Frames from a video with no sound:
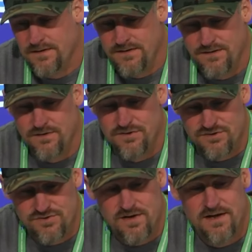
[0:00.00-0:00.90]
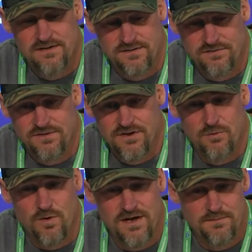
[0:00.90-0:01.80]
you know you're trying to do it your
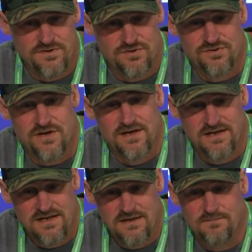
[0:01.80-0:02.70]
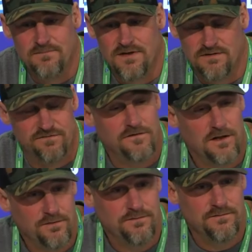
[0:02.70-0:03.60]
way, but you're trying to keep it
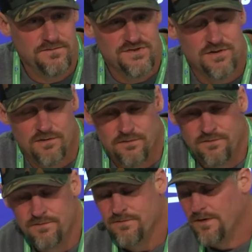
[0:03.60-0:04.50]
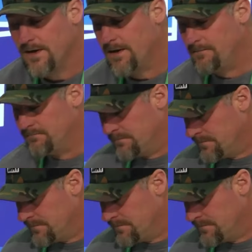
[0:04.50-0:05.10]
afloat. So. Um,